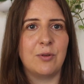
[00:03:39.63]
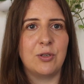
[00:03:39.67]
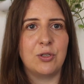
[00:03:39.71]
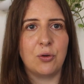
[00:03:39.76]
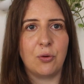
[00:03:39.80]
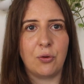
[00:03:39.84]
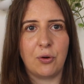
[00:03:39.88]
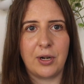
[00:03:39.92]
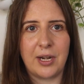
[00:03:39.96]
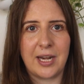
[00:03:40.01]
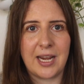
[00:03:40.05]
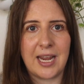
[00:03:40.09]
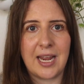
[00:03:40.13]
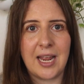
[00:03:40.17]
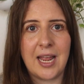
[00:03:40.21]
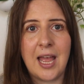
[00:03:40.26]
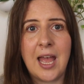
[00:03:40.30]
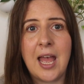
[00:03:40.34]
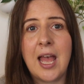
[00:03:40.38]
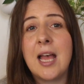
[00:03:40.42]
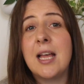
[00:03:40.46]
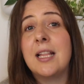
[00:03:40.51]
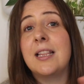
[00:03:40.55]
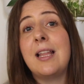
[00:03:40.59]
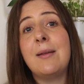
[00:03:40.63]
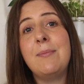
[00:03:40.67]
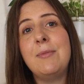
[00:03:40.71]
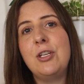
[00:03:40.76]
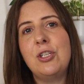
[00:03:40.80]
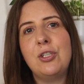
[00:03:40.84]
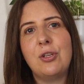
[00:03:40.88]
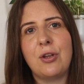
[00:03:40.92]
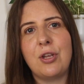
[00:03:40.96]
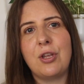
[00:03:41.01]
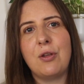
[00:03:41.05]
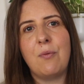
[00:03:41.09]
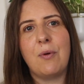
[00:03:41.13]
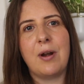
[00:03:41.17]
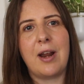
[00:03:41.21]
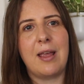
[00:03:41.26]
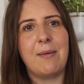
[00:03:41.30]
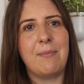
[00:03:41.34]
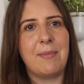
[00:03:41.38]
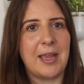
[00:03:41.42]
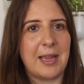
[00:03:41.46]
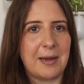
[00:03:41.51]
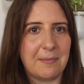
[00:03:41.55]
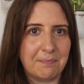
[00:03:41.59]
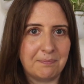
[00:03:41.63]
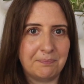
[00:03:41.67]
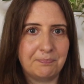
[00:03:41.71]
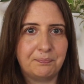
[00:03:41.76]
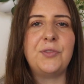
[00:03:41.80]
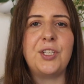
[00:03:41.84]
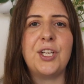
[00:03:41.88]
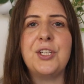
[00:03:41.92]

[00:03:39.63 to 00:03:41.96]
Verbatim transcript: majority. Let me show you what I mean.